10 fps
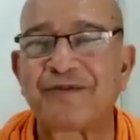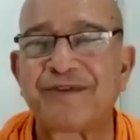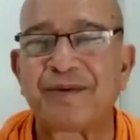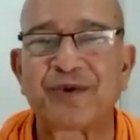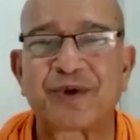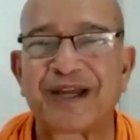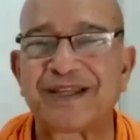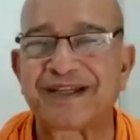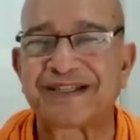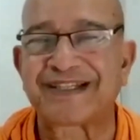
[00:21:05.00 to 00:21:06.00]
of them
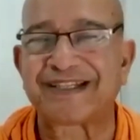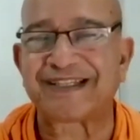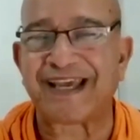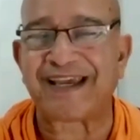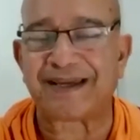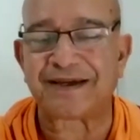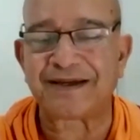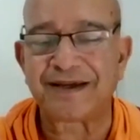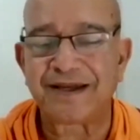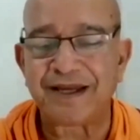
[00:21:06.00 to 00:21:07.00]
together saying,
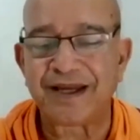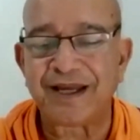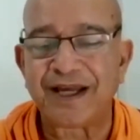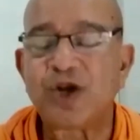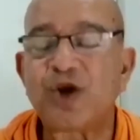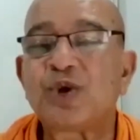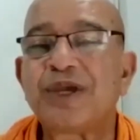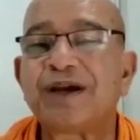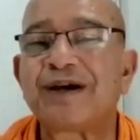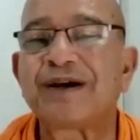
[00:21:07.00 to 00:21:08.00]
look
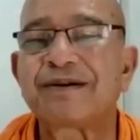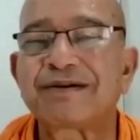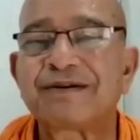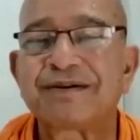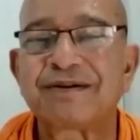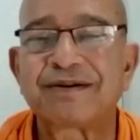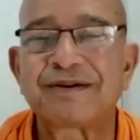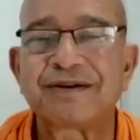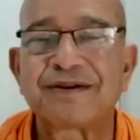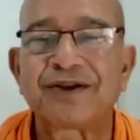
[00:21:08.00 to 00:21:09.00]
here,
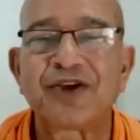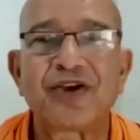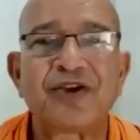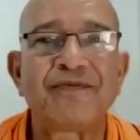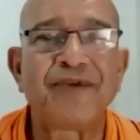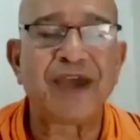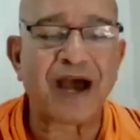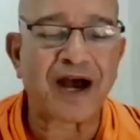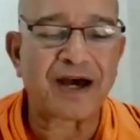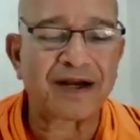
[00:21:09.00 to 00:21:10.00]
we
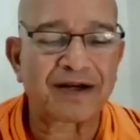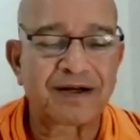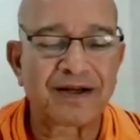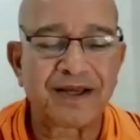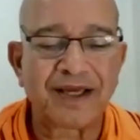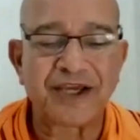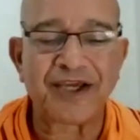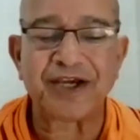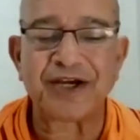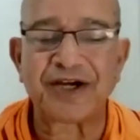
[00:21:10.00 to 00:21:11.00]
are
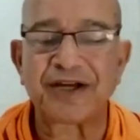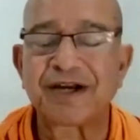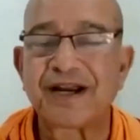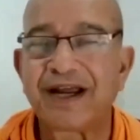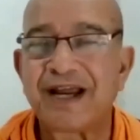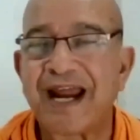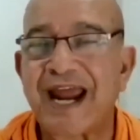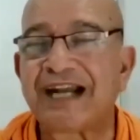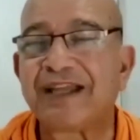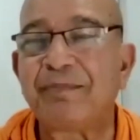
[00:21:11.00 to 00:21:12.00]
here
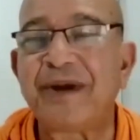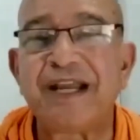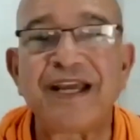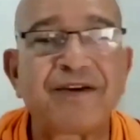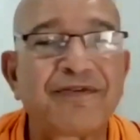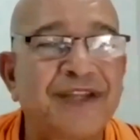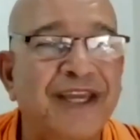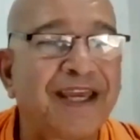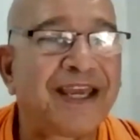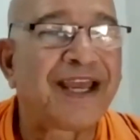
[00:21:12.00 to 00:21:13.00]
at the bidding of
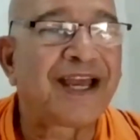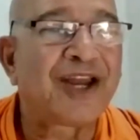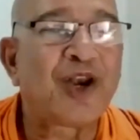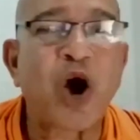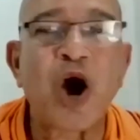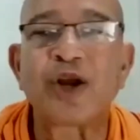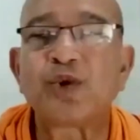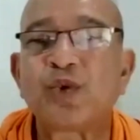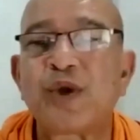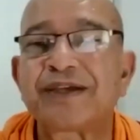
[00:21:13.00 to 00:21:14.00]
the Lord
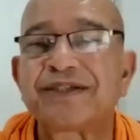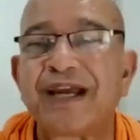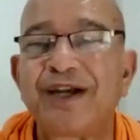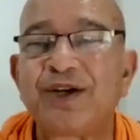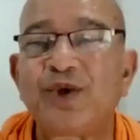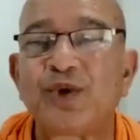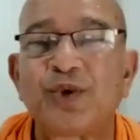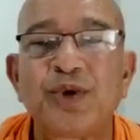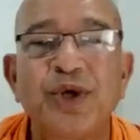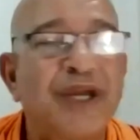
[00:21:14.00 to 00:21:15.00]
who has sent
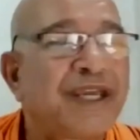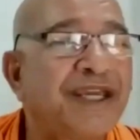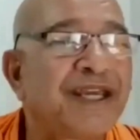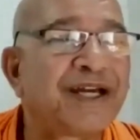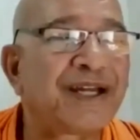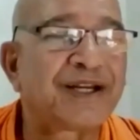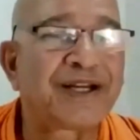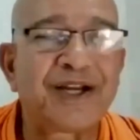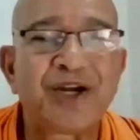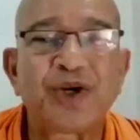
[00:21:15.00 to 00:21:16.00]
you here
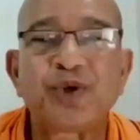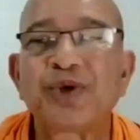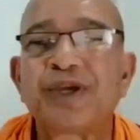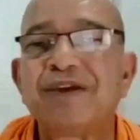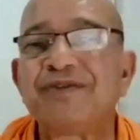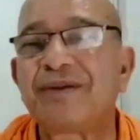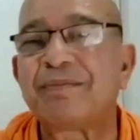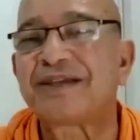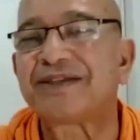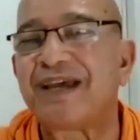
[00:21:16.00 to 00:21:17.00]
to give the
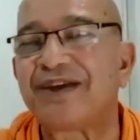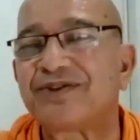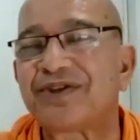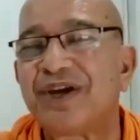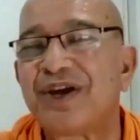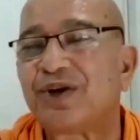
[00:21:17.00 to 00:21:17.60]
message